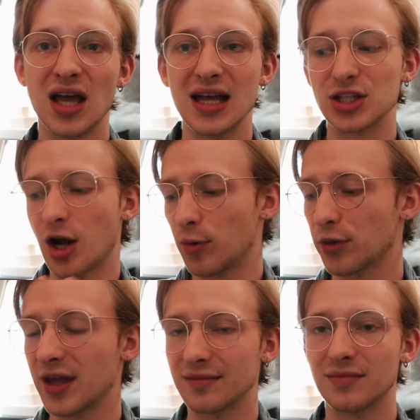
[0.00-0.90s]
It's not worth
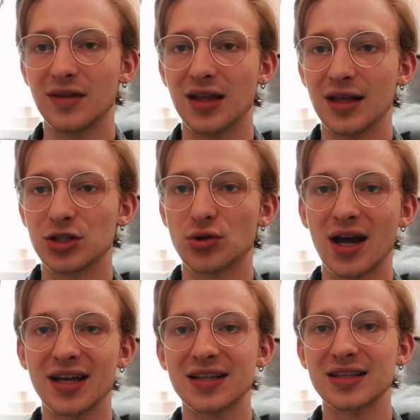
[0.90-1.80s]
it.
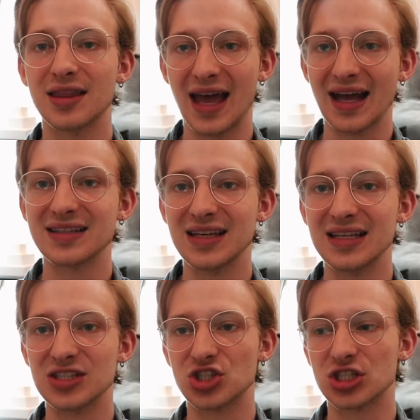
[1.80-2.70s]
Trying that
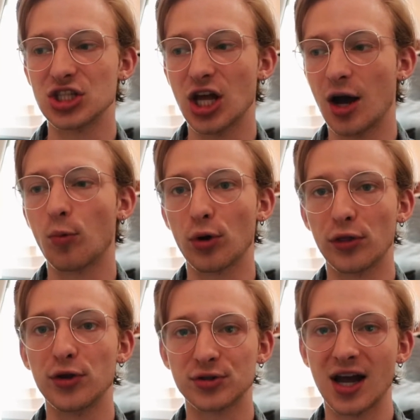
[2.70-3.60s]
is just not worth
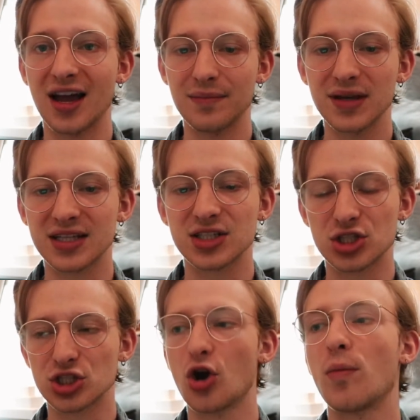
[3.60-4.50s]
your time because it is
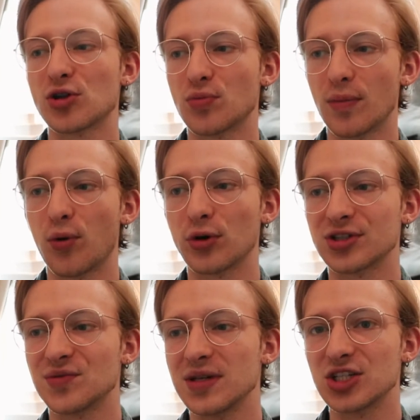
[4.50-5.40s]
so much more important
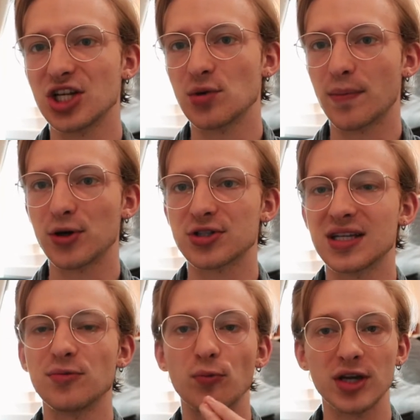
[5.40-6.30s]
to be a genuine person
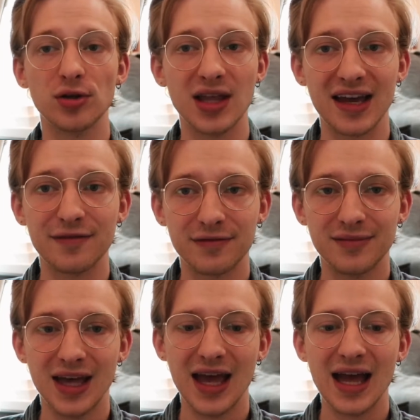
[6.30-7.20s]
in real life.
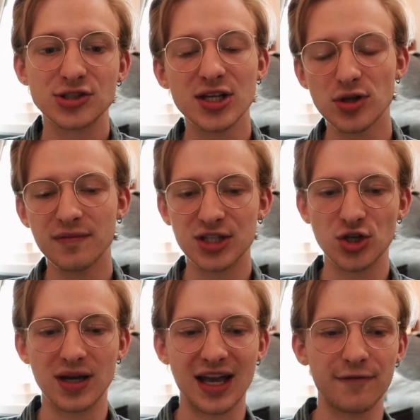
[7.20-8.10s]
So that's what I've been
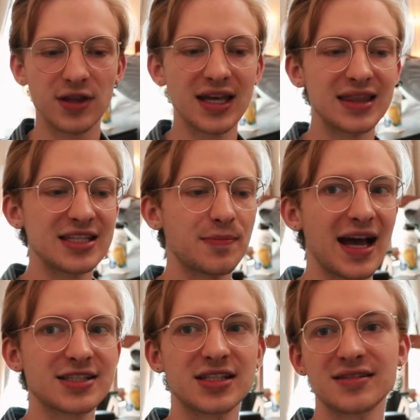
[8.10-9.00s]
doing. I feel like these
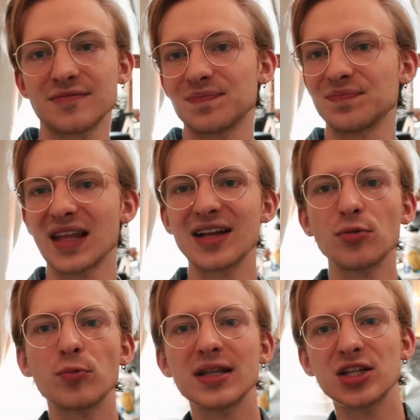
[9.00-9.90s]
past, I don't
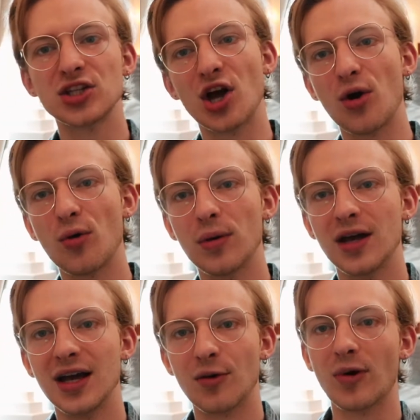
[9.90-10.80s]
really know
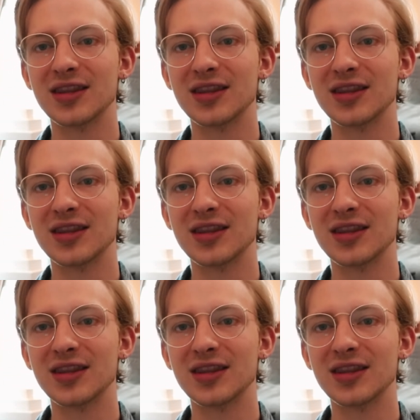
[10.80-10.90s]
when